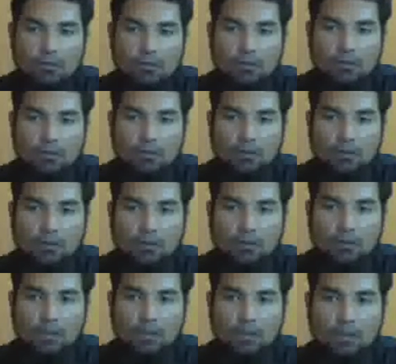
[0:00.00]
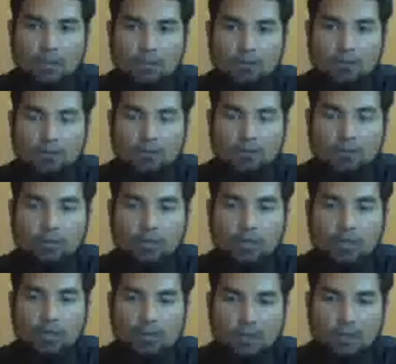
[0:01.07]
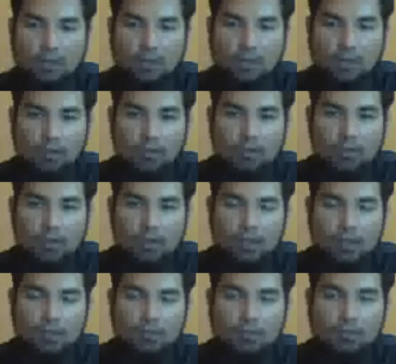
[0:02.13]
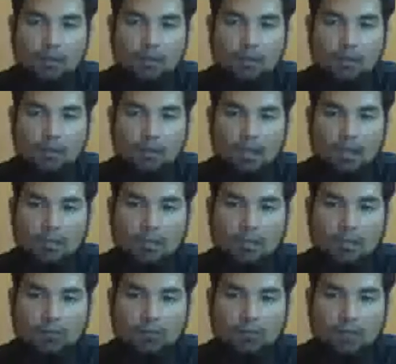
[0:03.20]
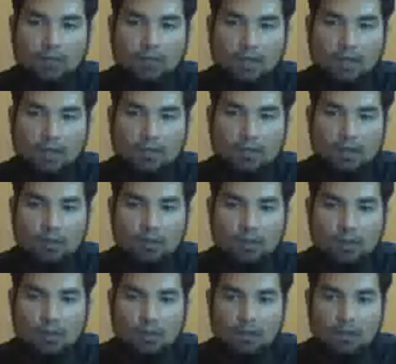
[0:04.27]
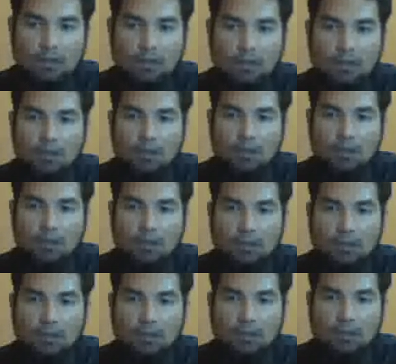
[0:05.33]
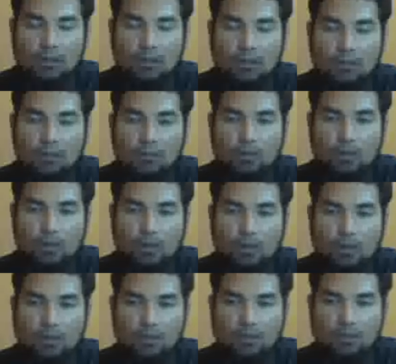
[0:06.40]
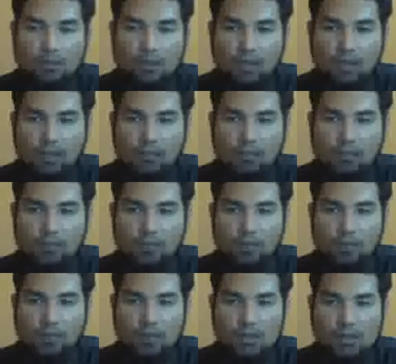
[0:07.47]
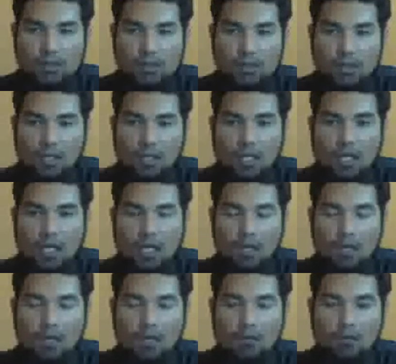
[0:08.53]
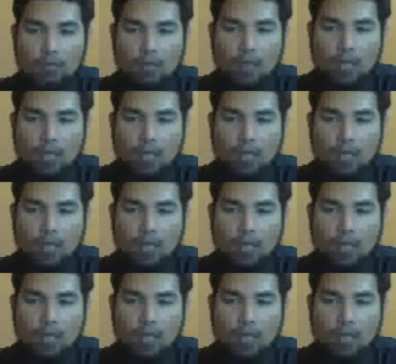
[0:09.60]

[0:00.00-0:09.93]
So the the formula is that when you see the lam after the hamza wasal, and then we just give um this um